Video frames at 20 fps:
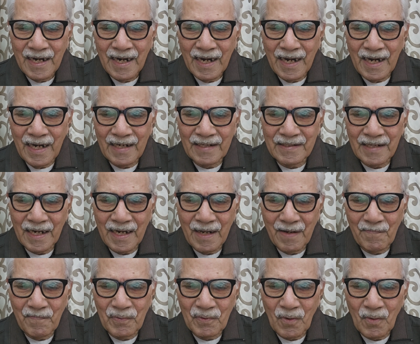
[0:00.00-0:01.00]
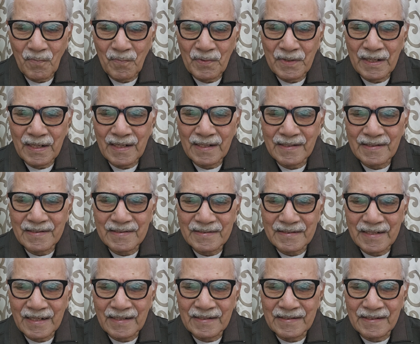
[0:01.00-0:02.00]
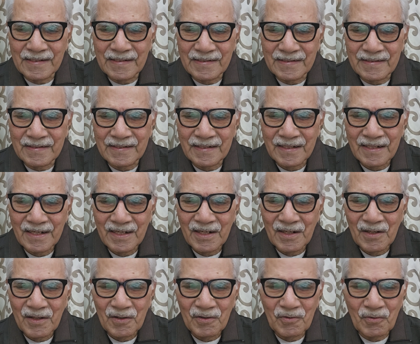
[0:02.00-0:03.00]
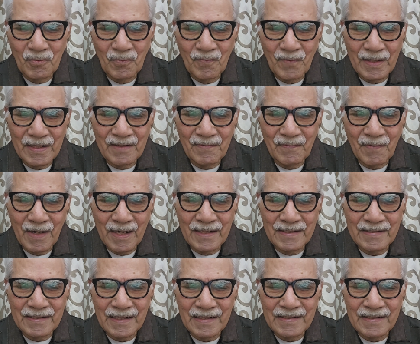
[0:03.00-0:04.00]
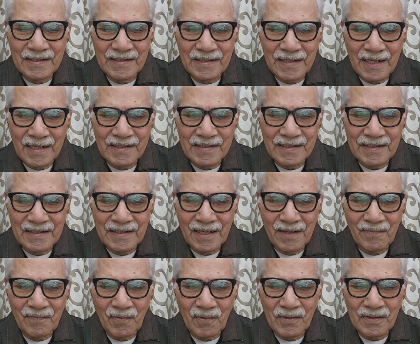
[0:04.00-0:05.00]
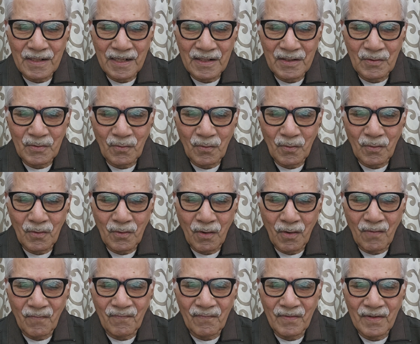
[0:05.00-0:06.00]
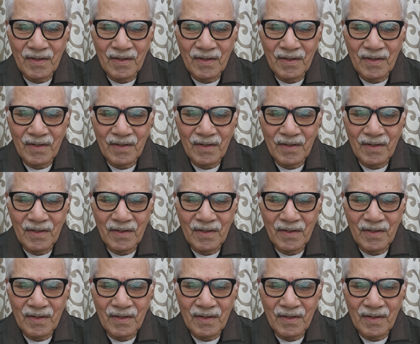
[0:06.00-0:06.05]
at appropriate stages to verify that the criteria for control of